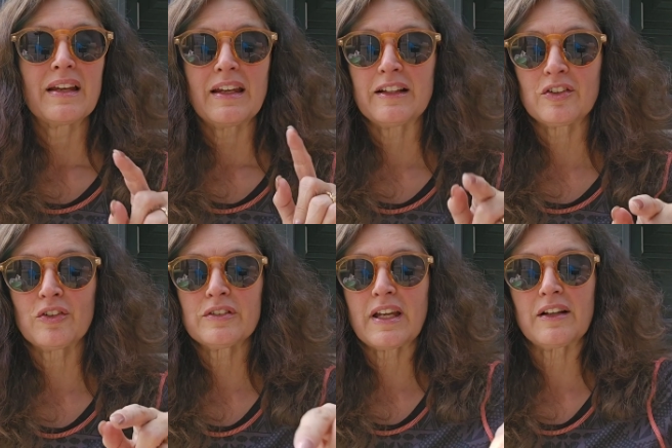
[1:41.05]
It
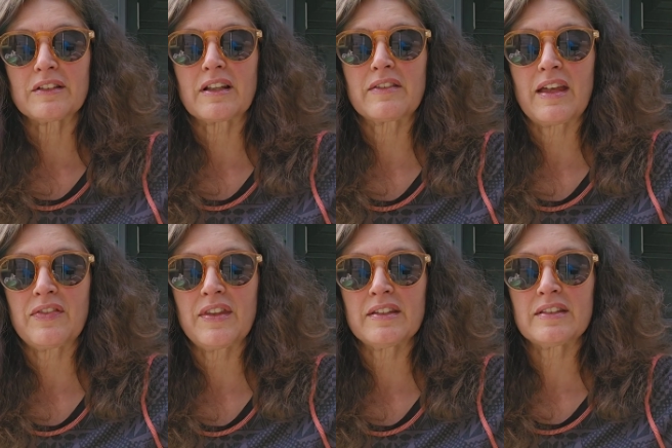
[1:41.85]
turns out
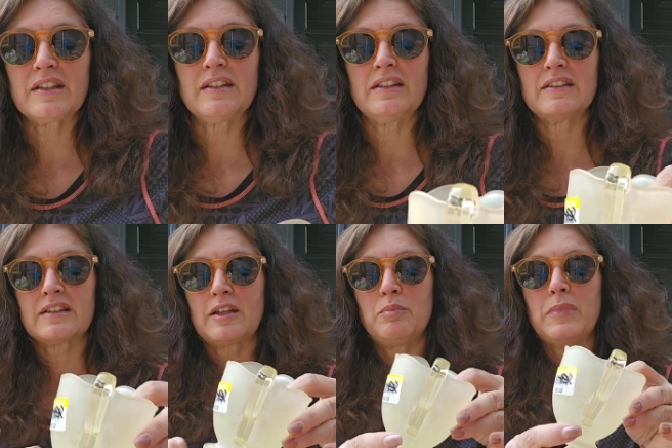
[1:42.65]
that this is
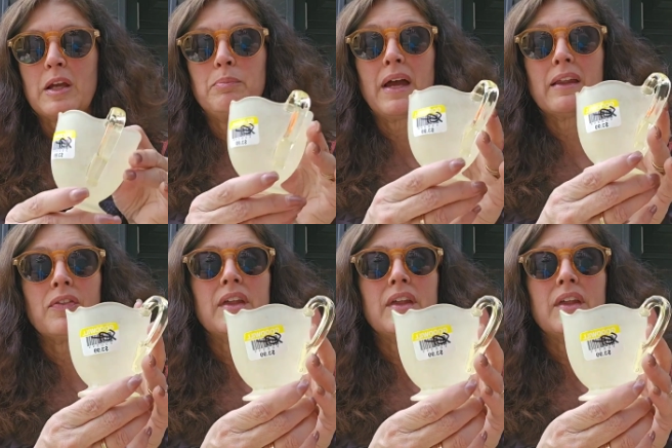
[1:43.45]
Macbeth